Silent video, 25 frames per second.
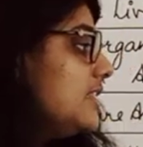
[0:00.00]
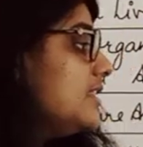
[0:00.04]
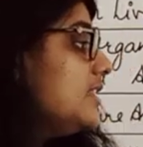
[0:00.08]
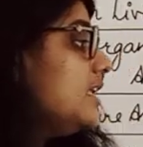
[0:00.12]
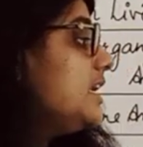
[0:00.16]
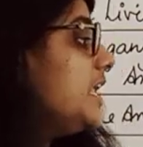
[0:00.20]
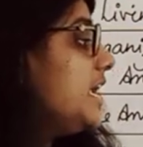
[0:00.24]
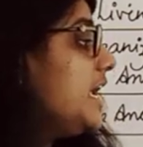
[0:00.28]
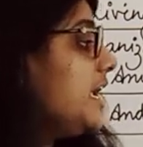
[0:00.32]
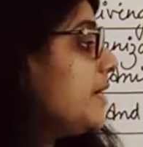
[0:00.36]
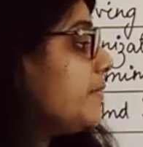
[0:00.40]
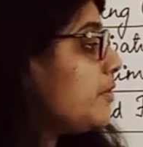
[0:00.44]

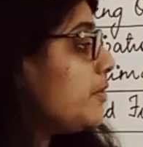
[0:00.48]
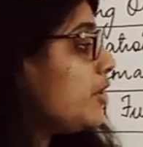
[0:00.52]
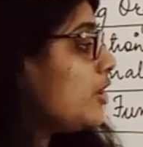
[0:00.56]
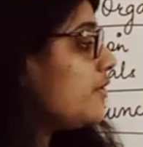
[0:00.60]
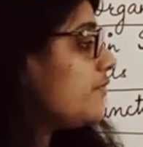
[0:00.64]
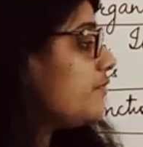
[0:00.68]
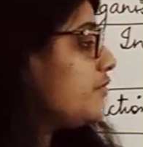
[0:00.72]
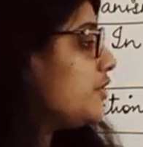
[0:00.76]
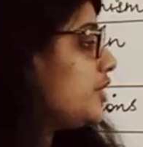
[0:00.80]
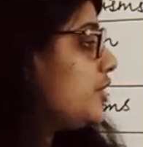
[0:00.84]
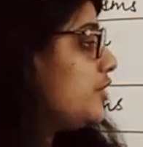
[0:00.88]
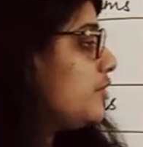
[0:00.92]
The name
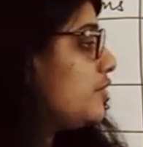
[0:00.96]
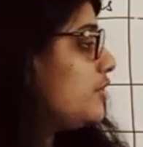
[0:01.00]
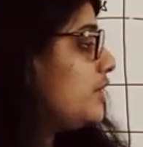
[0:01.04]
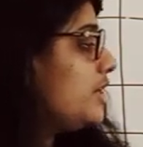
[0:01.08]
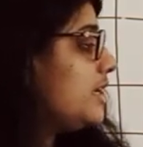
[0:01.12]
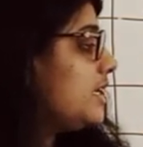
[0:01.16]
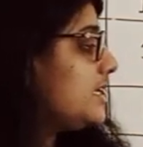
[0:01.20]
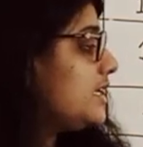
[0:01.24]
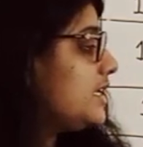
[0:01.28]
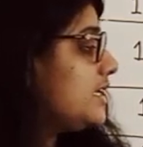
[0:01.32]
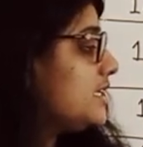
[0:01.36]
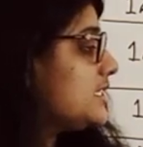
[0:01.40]
of the
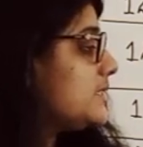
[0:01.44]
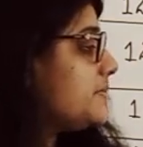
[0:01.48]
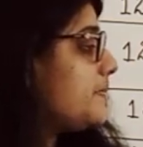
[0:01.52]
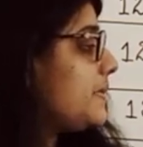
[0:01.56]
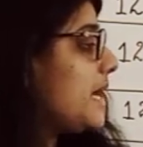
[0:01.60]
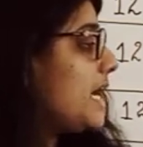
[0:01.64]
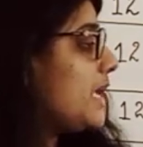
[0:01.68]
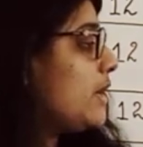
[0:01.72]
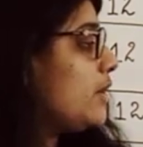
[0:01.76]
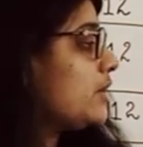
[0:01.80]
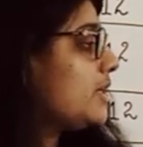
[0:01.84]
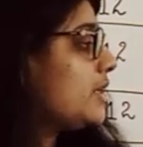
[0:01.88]
unit is
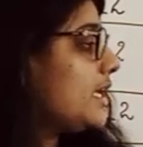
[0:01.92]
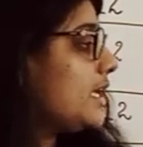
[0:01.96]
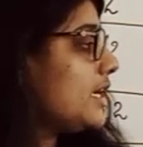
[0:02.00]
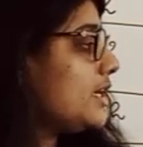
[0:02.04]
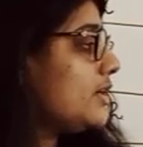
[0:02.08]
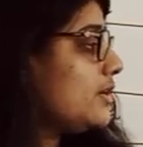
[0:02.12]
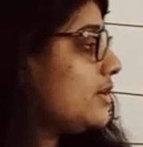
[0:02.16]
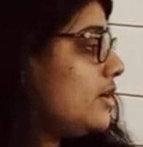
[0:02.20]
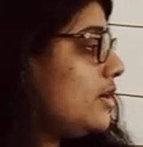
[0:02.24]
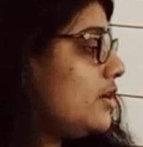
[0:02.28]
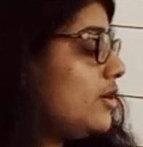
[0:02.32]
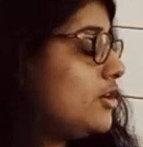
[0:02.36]

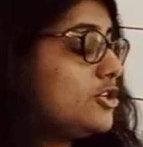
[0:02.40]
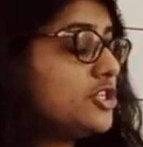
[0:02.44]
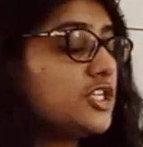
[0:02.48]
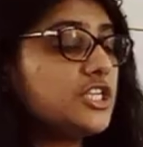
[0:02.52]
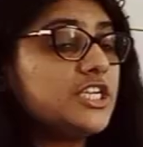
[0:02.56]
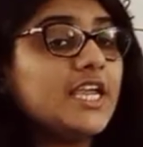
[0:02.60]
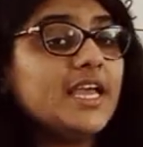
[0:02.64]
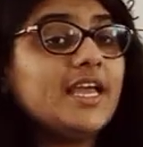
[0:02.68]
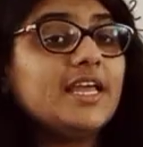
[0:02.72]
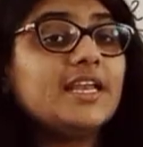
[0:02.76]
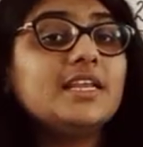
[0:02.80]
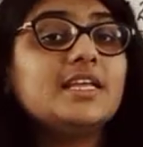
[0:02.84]

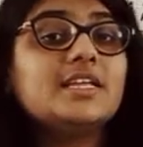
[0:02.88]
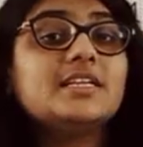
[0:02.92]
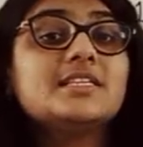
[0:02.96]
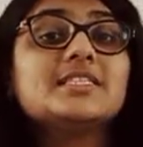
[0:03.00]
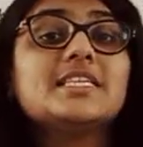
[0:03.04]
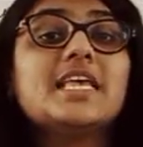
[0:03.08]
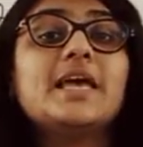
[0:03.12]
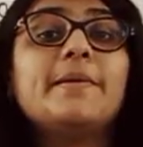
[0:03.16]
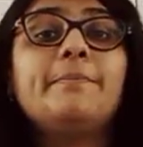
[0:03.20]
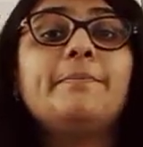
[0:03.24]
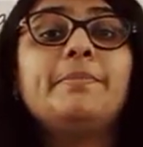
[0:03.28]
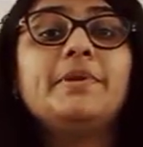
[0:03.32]
biotechnology and
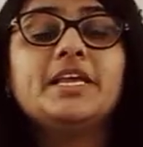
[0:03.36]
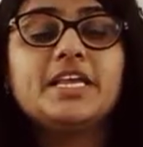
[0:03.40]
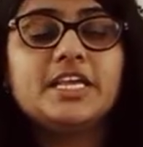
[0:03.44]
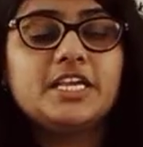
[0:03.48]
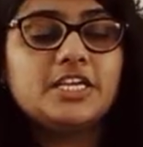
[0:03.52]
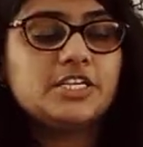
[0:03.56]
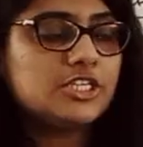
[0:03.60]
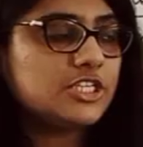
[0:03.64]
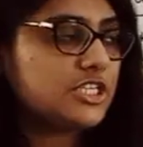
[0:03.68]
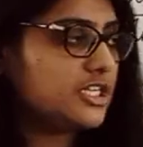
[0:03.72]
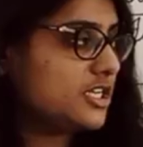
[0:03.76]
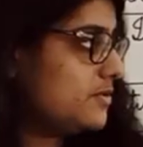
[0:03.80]
its
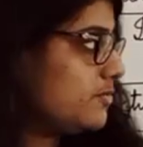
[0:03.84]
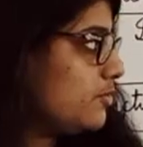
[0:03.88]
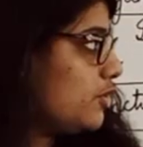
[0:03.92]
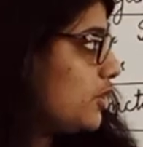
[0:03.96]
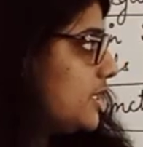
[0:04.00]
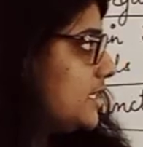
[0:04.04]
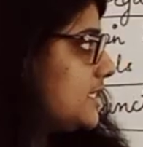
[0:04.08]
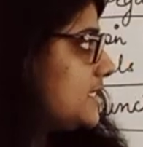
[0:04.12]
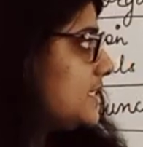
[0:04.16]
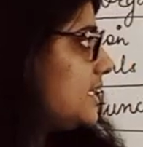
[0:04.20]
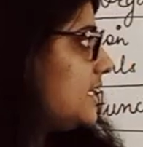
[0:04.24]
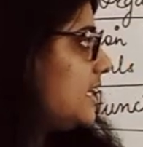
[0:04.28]
application.
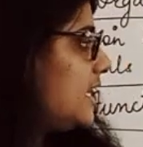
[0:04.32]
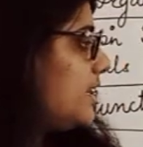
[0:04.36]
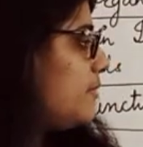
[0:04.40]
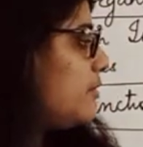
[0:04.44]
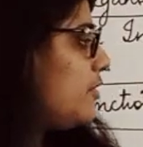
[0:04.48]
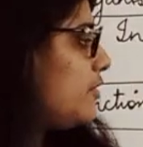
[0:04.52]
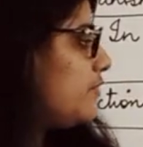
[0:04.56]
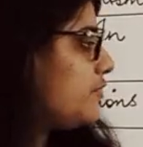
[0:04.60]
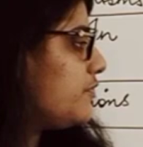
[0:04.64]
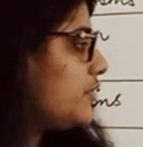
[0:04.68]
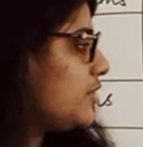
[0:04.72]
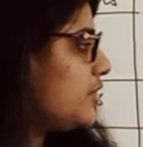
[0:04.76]
What is the name
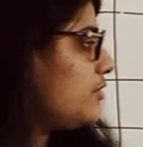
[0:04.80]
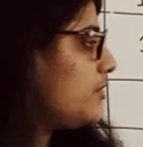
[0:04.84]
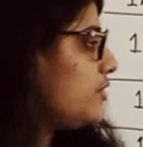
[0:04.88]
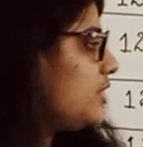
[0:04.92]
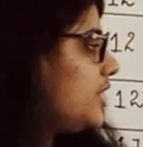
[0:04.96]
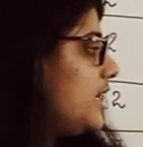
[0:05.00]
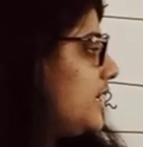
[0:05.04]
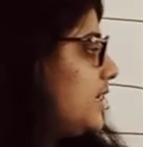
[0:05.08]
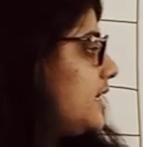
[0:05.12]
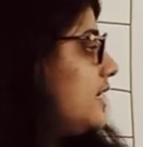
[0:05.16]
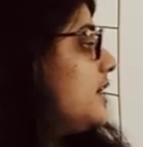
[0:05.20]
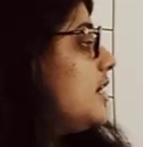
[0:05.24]
of the
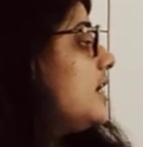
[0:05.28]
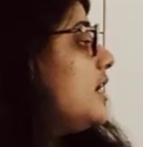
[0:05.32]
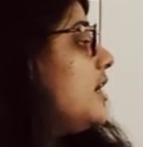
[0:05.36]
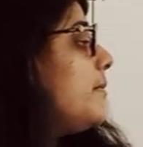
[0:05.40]
unit?